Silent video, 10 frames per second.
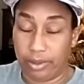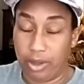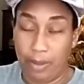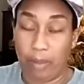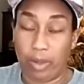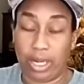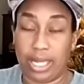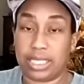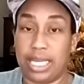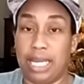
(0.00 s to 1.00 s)
no matter what
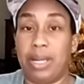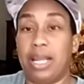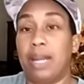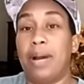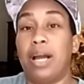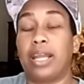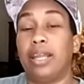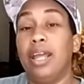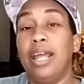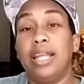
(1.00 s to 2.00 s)
it is, any money out of
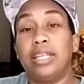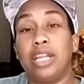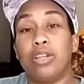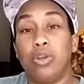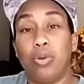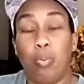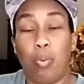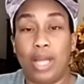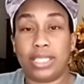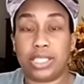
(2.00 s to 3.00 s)
pocket, then you
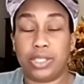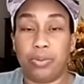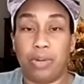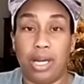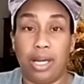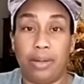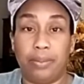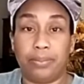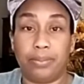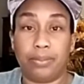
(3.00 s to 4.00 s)
want to
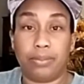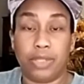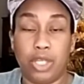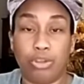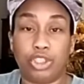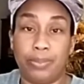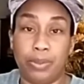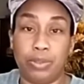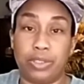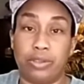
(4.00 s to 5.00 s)
um, use your
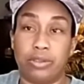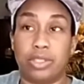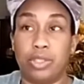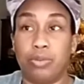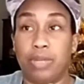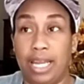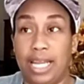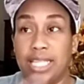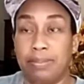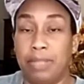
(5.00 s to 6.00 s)
boosters to get
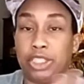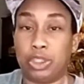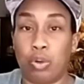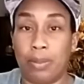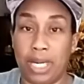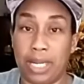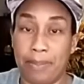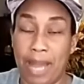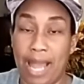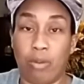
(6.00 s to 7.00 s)
as much store money
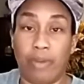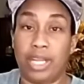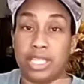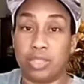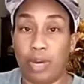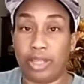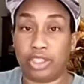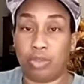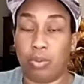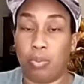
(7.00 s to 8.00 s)
back, whether it's
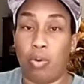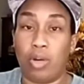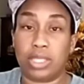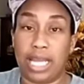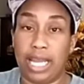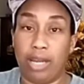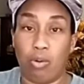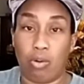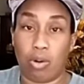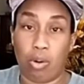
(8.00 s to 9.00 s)
register rewards and
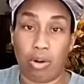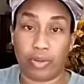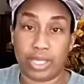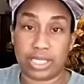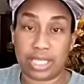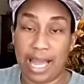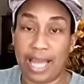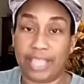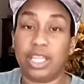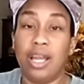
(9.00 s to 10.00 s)
or Walgreens
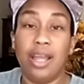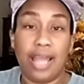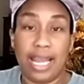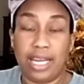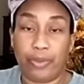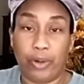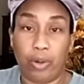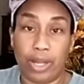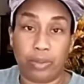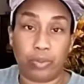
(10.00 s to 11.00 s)
cash, and then
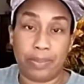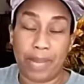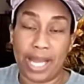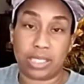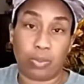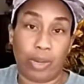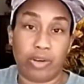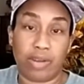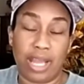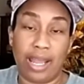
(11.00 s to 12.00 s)
throw in rebates where
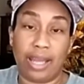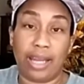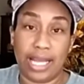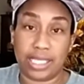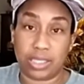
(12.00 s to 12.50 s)
you can as